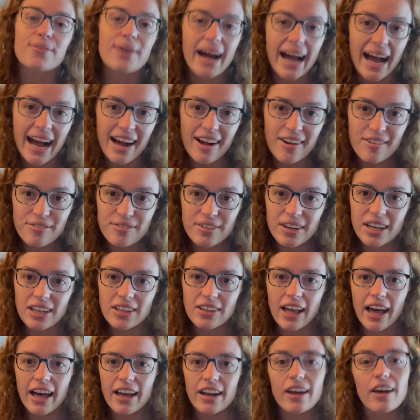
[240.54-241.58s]
have a
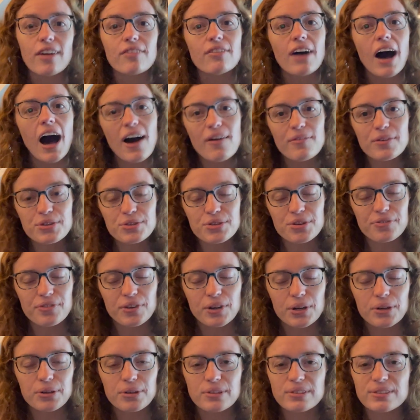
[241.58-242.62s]
lot of office
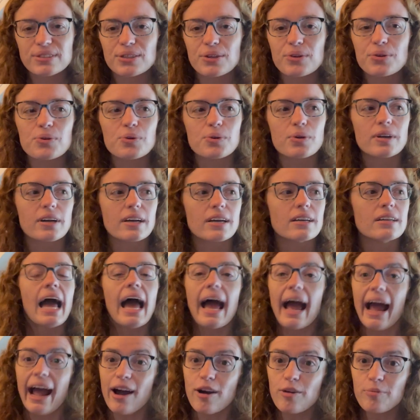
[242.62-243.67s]
referrals or
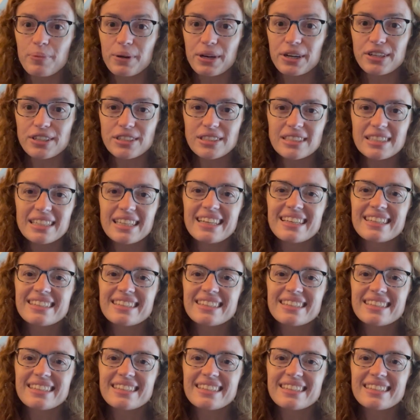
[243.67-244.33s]
outbursts.